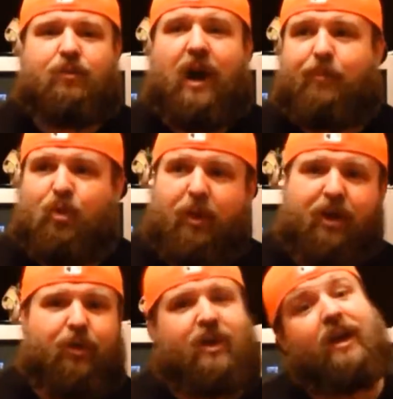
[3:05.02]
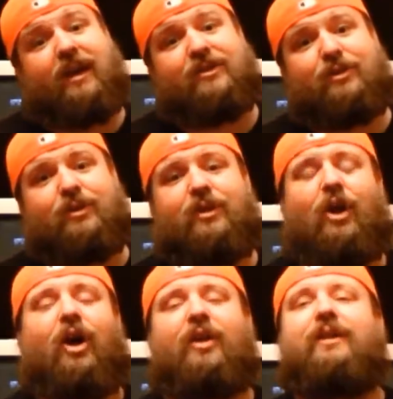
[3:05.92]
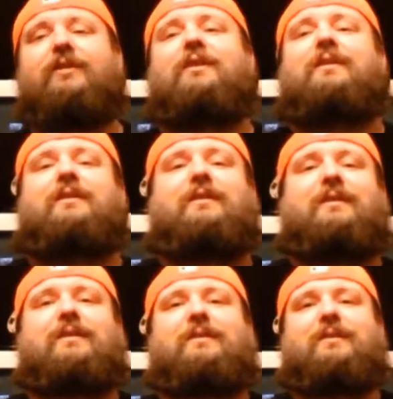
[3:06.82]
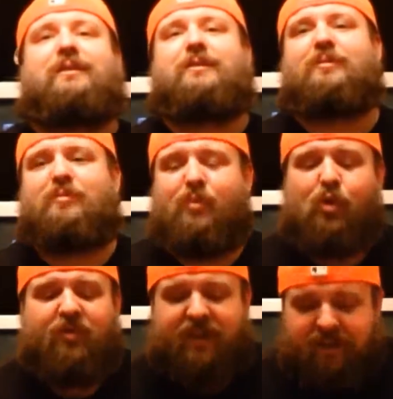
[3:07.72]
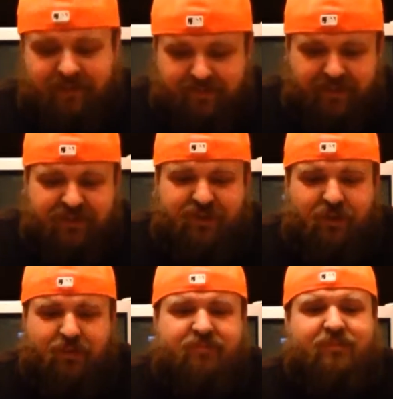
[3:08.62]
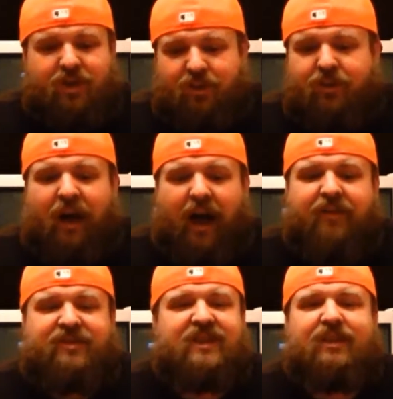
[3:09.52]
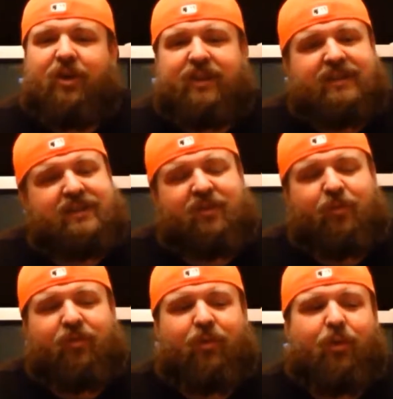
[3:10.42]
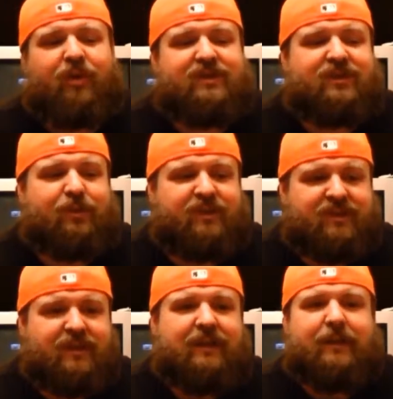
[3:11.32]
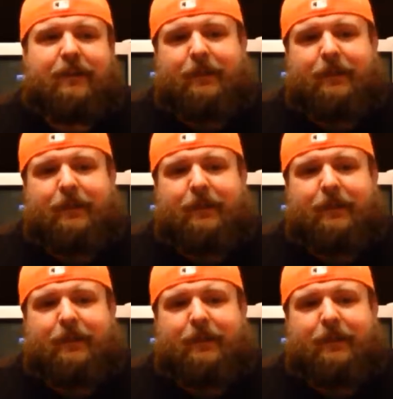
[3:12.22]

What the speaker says: rapumentary, I guess you could call it. Movie. And so, I've seen all that stuff before, and so it's,